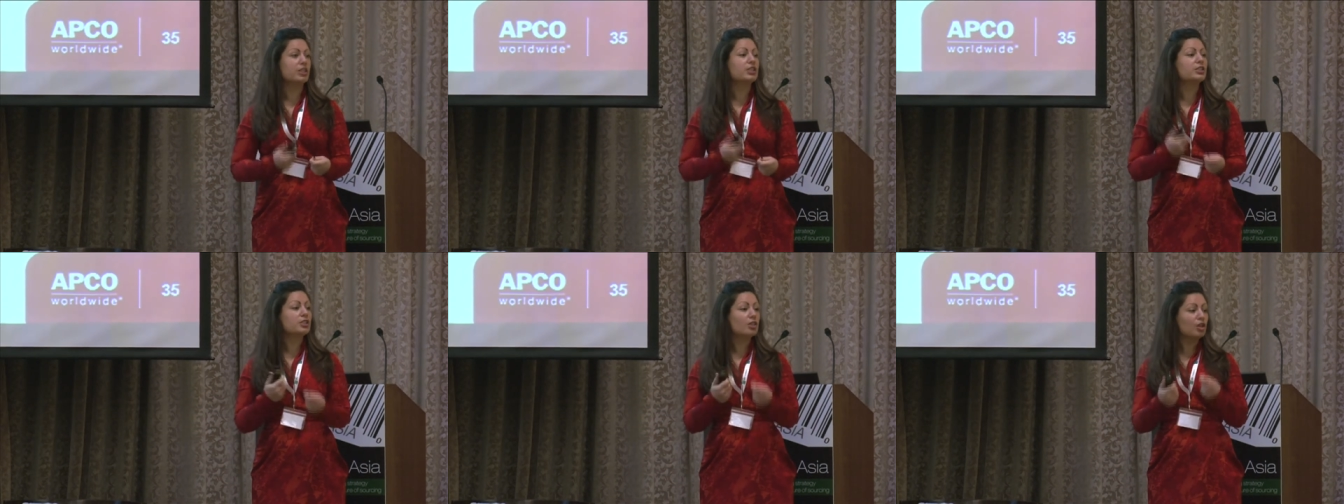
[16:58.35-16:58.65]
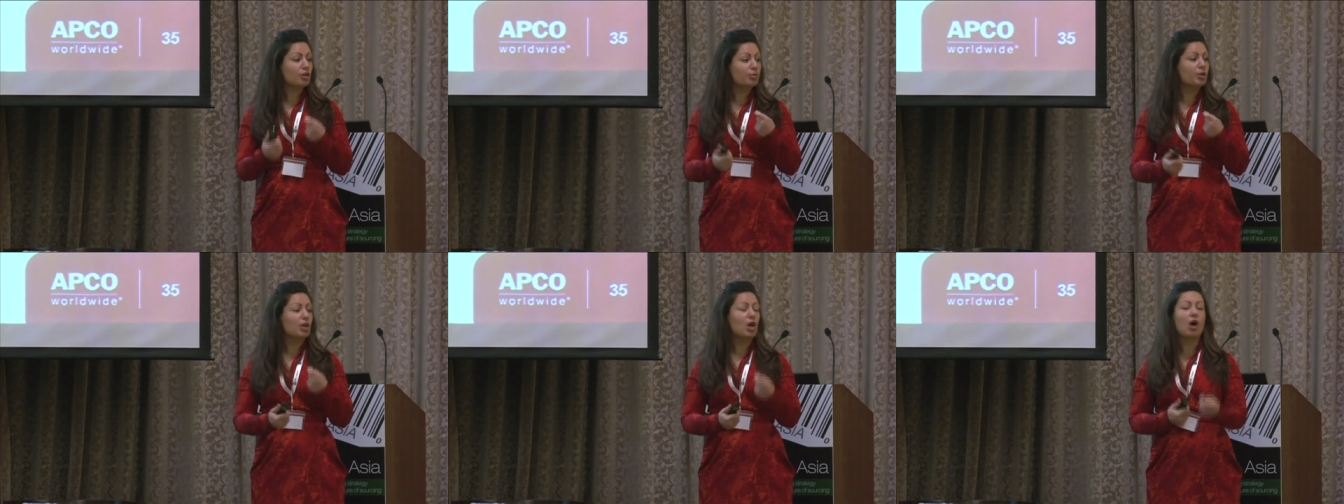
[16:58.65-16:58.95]
It's
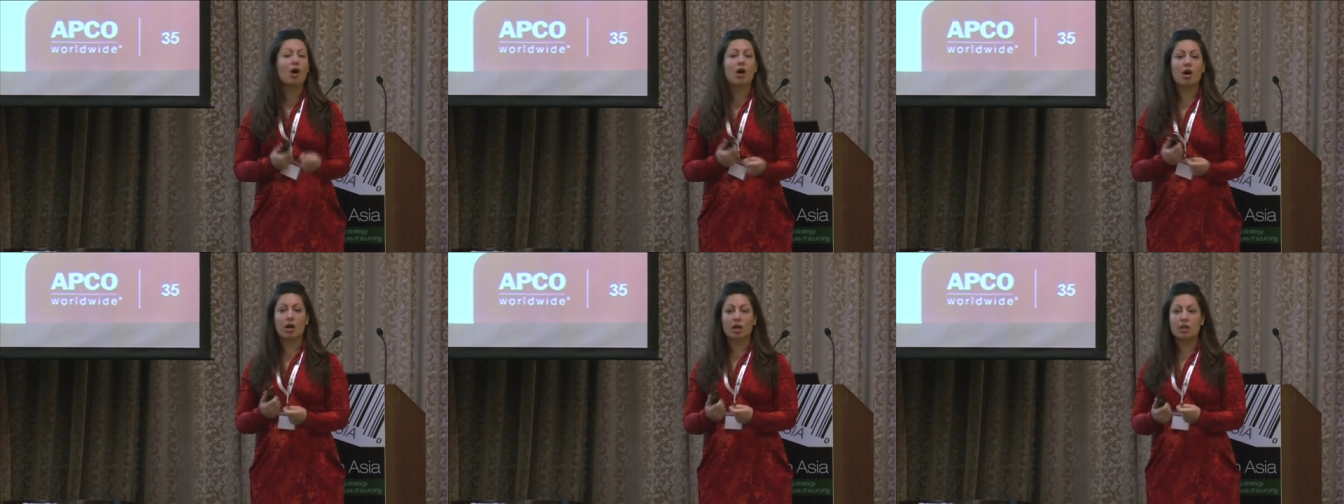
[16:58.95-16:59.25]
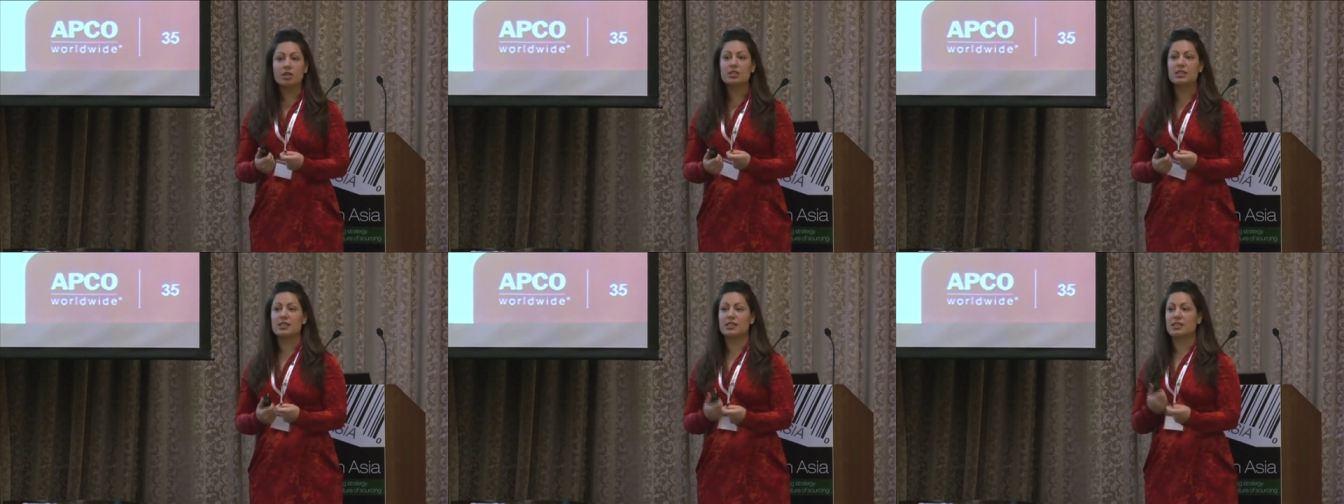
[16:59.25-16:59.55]
going to be
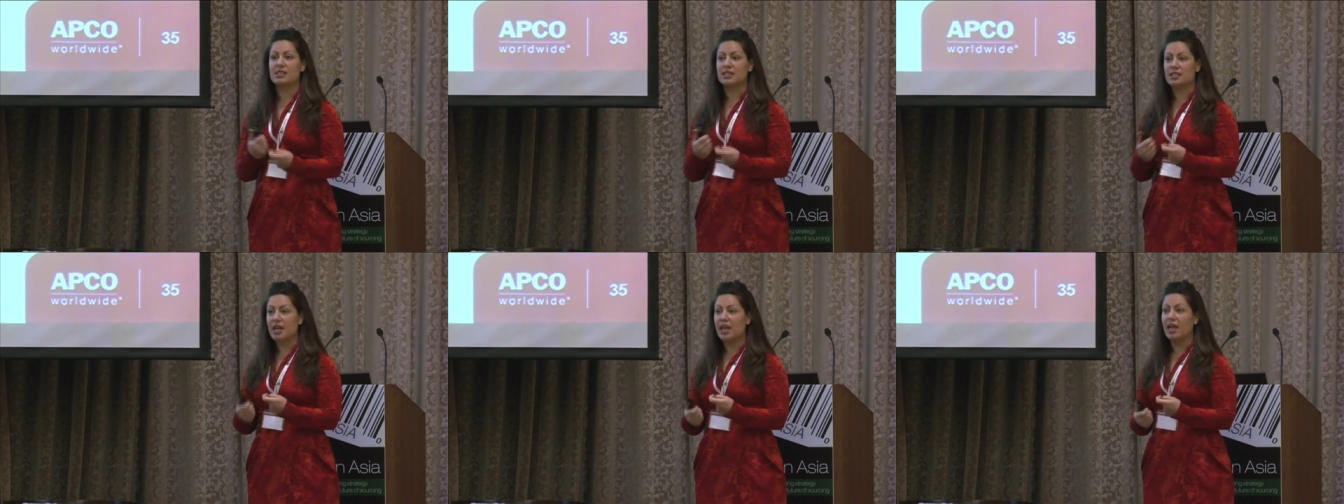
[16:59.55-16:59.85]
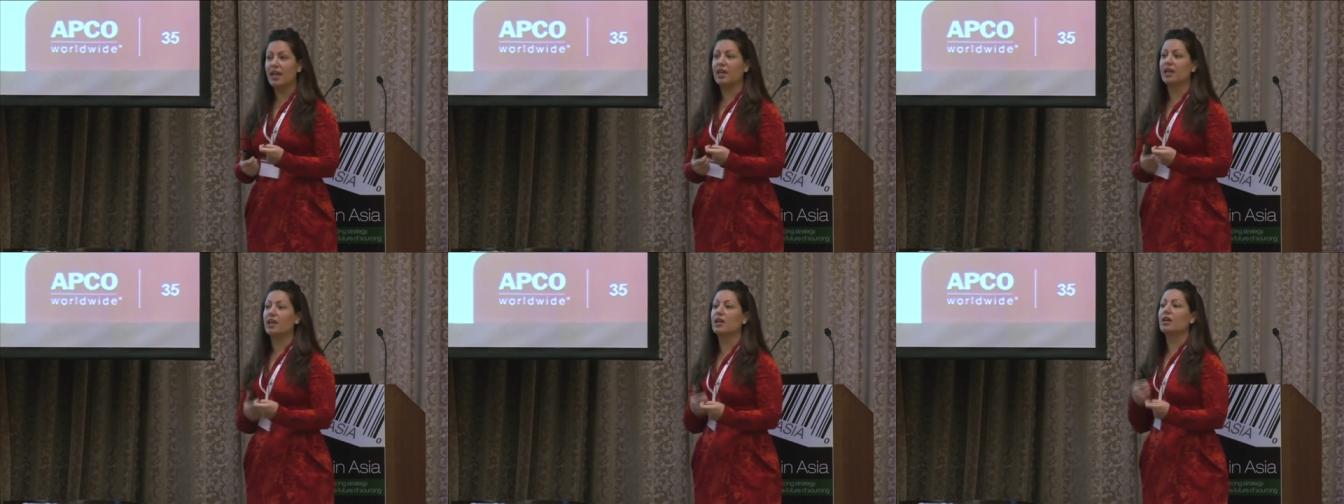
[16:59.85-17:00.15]
hard to
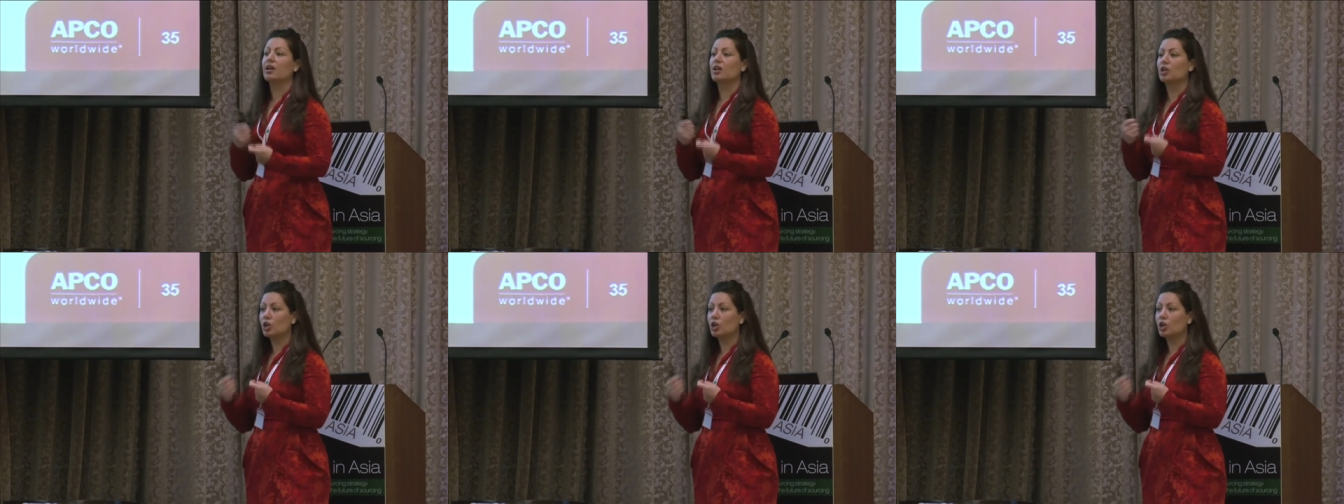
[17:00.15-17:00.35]
stay